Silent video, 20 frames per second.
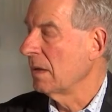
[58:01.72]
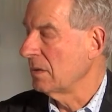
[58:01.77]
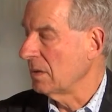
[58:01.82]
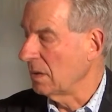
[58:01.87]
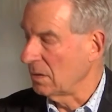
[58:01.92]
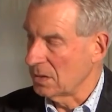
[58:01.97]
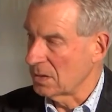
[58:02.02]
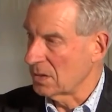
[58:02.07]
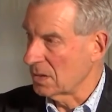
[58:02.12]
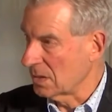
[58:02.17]
and
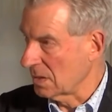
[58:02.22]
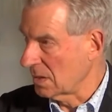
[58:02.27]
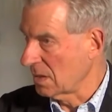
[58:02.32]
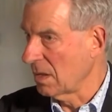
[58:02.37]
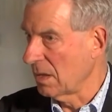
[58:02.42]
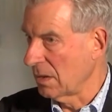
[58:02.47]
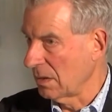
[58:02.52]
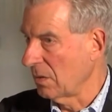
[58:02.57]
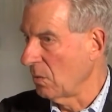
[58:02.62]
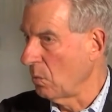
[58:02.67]
yet this is
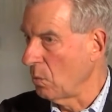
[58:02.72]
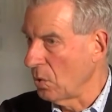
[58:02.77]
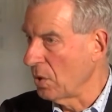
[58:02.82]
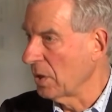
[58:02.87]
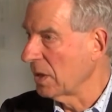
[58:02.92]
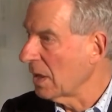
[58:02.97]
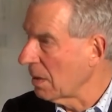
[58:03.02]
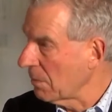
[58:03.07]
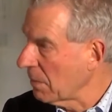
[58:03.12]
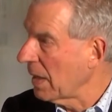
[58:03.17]
kind of the
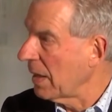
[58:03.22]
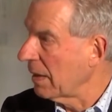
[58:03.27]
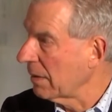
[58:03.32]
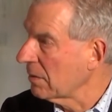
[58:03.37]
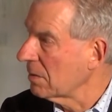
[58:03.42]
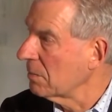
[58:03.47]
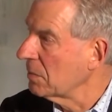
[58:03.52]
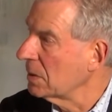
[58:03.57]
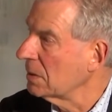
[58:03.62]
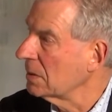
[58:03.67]
working
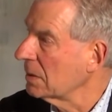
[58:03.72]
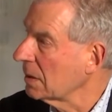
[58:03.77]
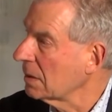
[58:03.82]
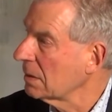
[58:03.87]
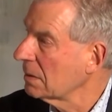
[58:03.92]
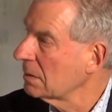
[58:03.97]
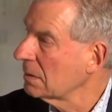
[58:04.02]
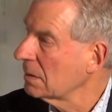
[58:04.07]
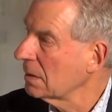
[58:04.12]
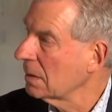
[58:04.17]
part of the building.